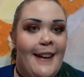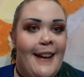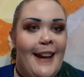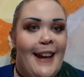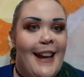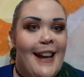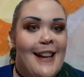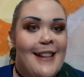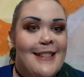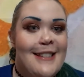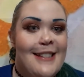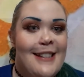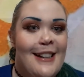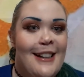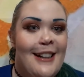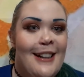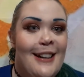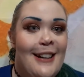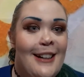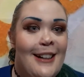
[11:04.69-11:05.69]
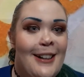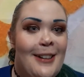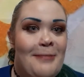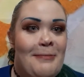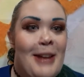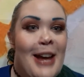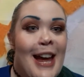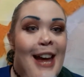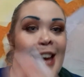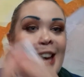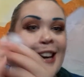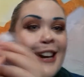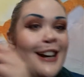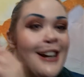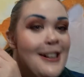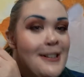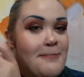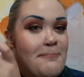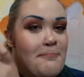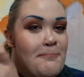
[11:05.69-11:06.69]
I got some
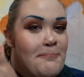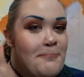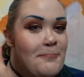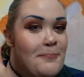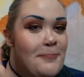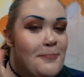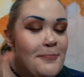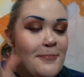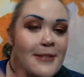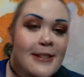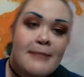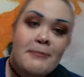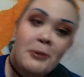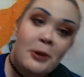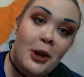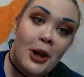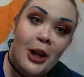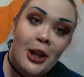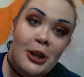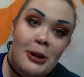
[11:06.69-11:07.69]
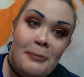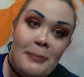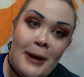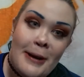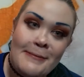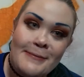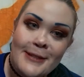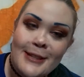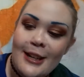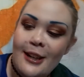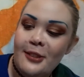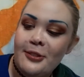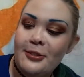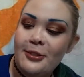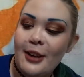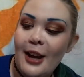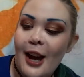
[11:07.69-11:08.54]
color, some more Colourpop stuff.